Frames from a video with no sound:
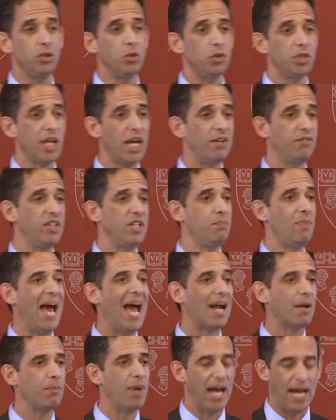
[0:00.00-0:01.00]
huge, heavy
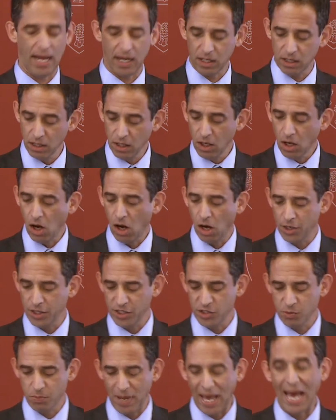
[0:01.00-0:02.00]
backpack on
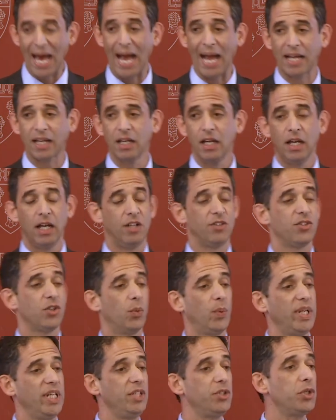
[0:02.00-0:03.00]
his back. And
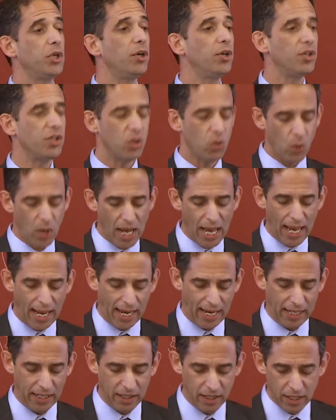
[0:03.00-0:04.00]
so when he turned
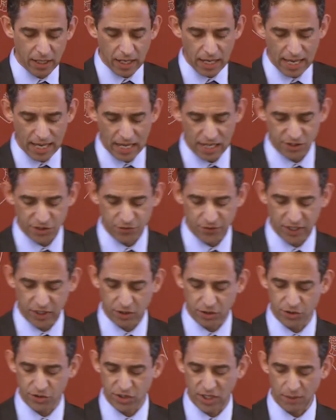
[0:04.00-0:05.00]
away as
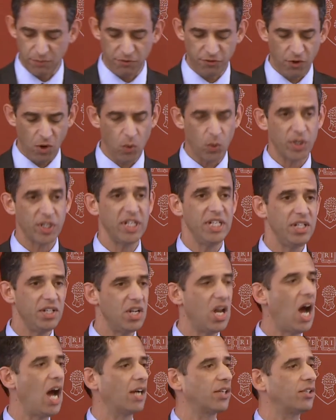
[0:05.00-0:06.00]
Victor stepped forward, he
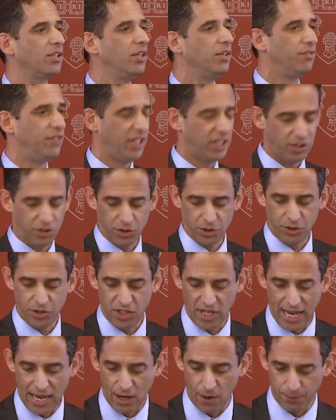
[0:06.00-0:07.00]
knocked Victor
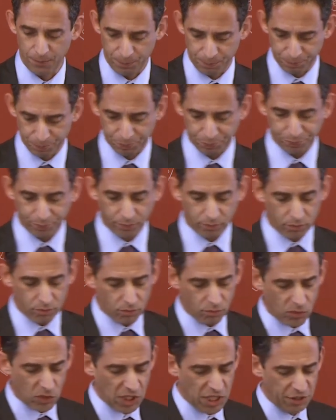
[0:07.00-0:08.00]
down.
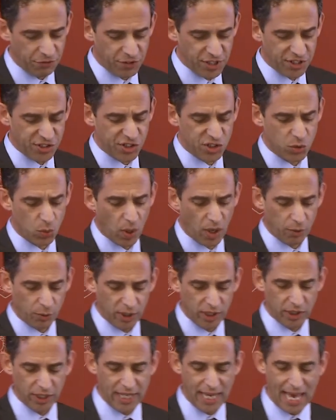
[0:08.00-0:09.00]
If this is what
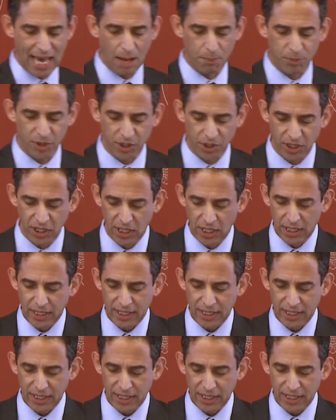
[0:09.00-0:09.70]
really happened,